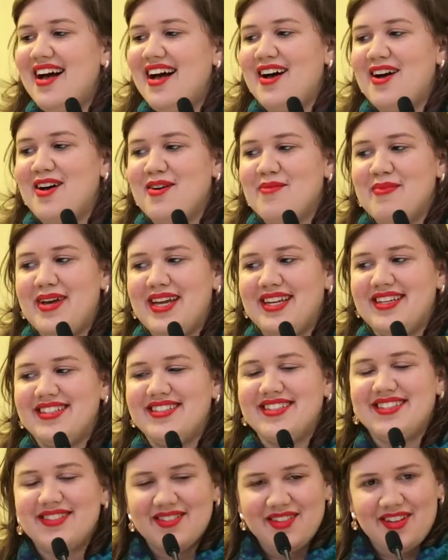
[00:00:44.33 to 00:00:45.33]

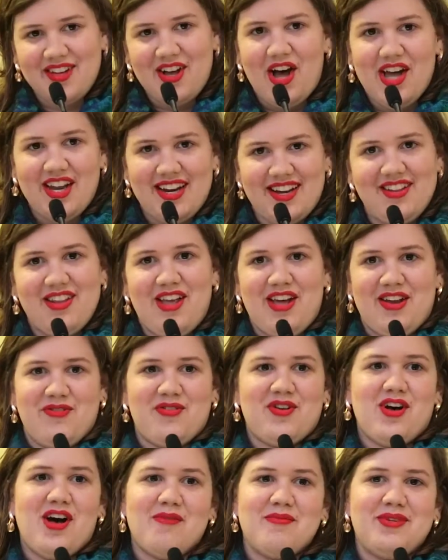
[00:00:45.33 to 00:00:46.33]
and got a lot
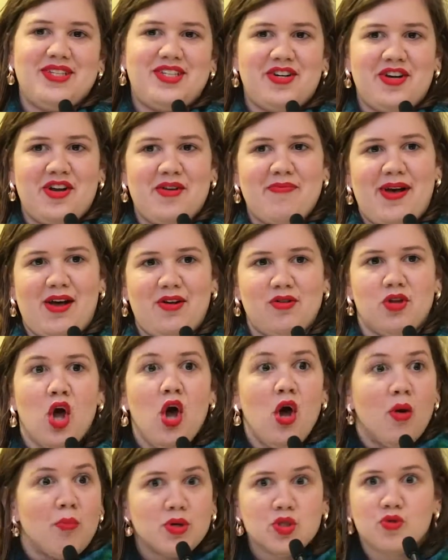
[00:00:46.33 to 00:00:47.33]
of commentary about
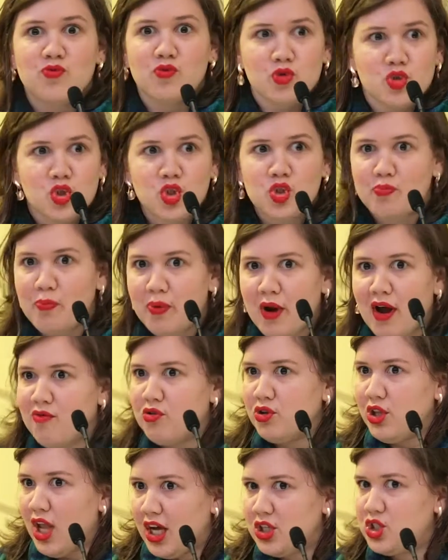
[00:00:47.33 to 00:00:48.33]
"Pa zvučiš
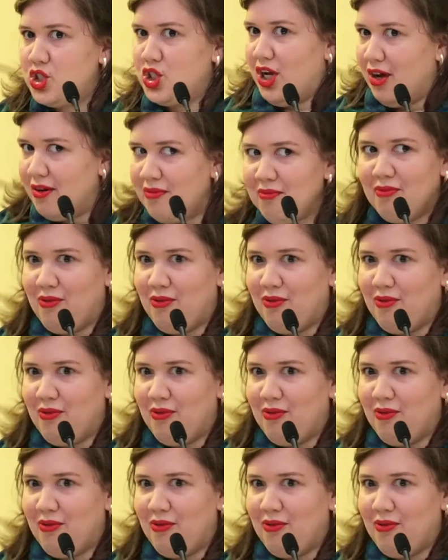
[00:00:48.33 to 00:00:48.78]
pravo naša."